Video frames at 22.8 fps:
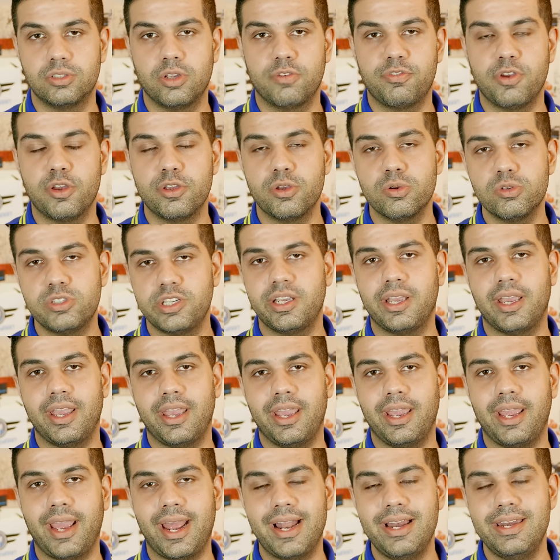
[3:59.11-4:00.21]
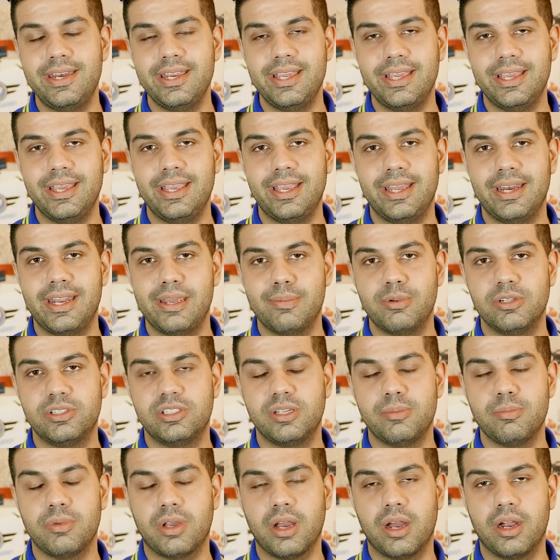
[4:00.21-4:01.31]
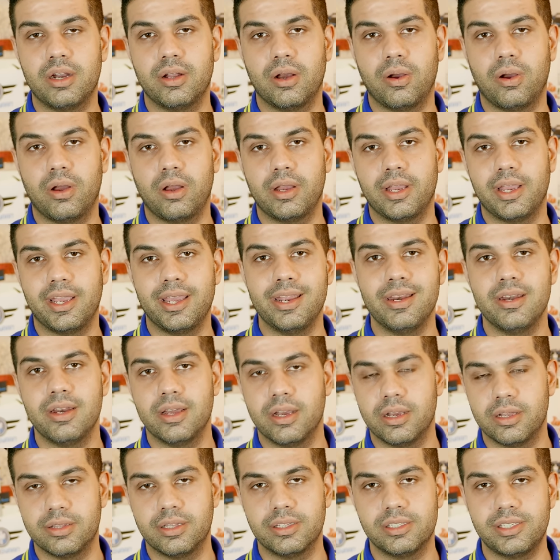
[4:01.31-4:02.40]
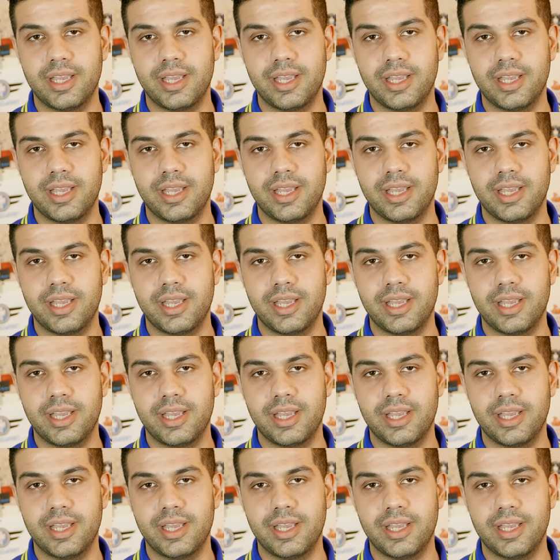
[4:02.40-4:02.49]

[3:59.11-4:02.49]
So if you're using a LTE enabled SIM card in the